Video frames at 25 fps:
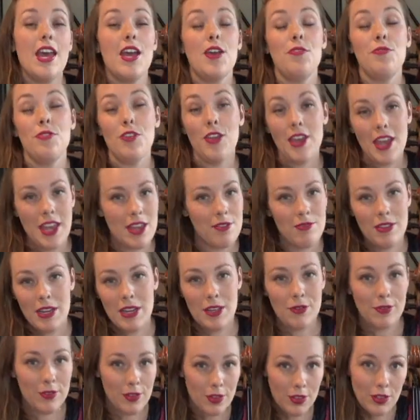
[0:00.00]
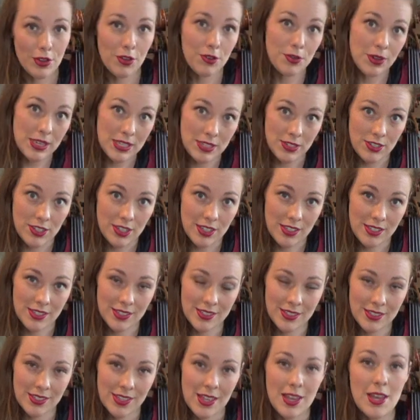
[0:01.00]
If you have any further
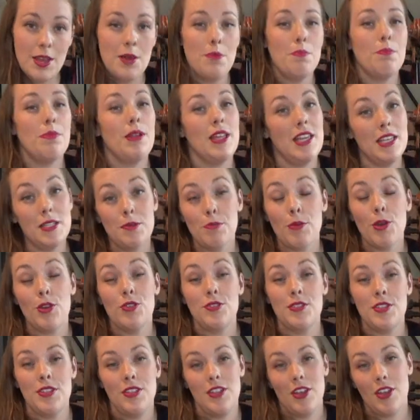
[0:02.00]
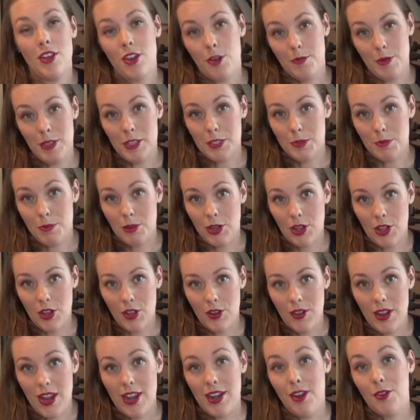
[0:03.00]
questions, please post in the comments
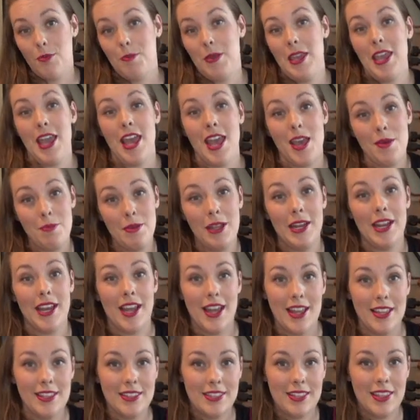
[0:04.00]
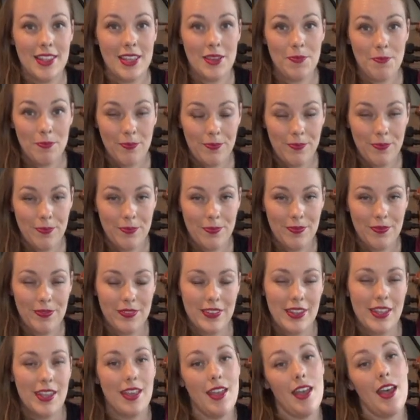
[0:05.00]
below and I'll be happy to answer them.
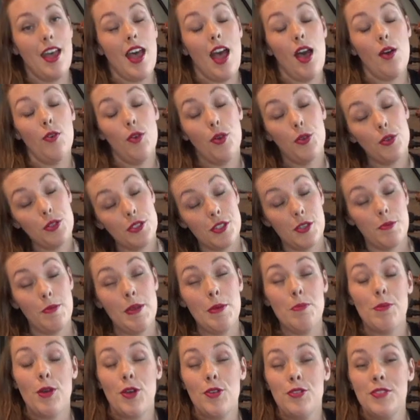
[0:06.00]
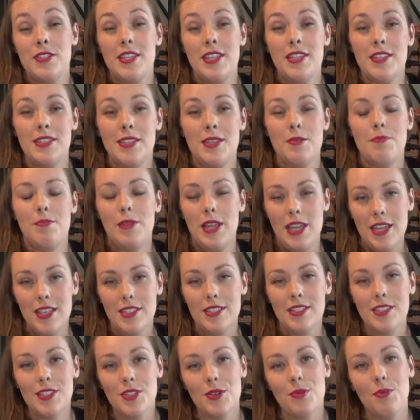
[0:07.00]
I'll also be posting some
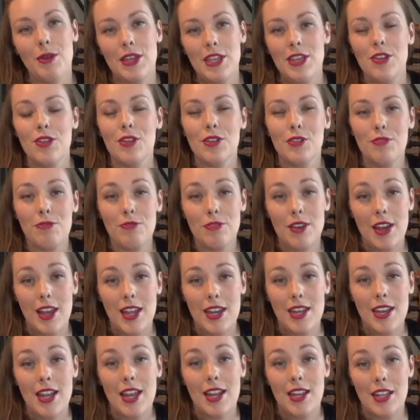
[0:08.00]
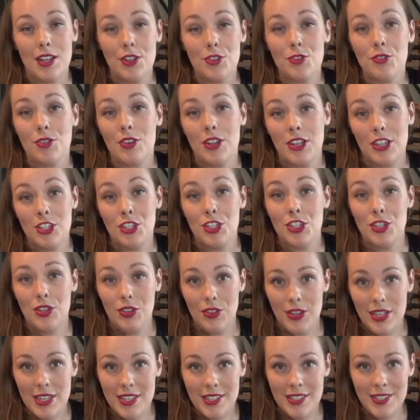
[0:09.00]
links to where you can find electronic
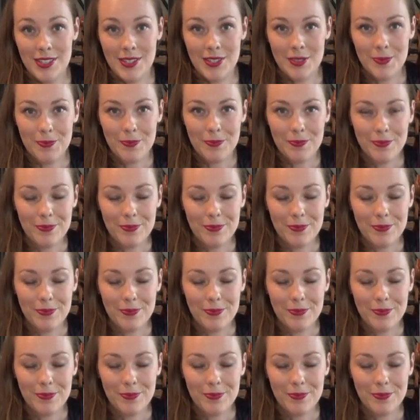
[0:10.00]
tuners.